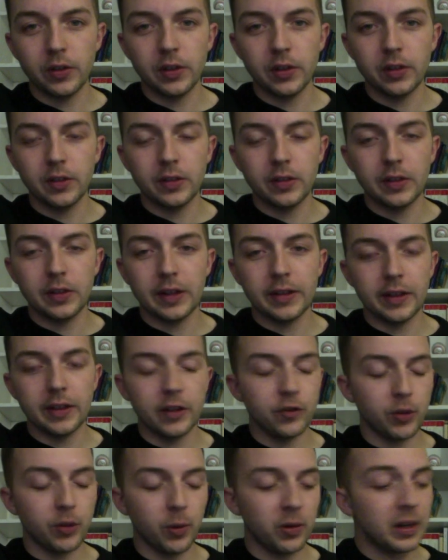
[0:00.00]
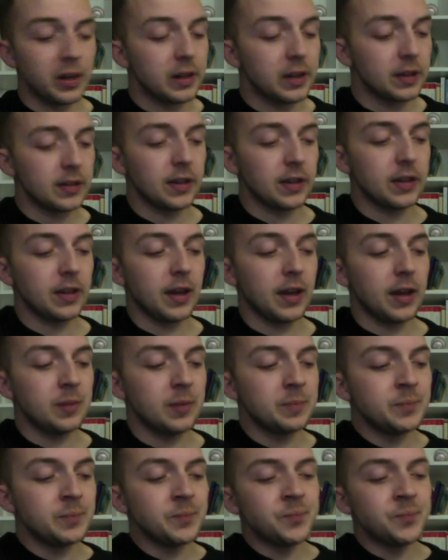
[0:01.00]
It's not in the intro or anything like that.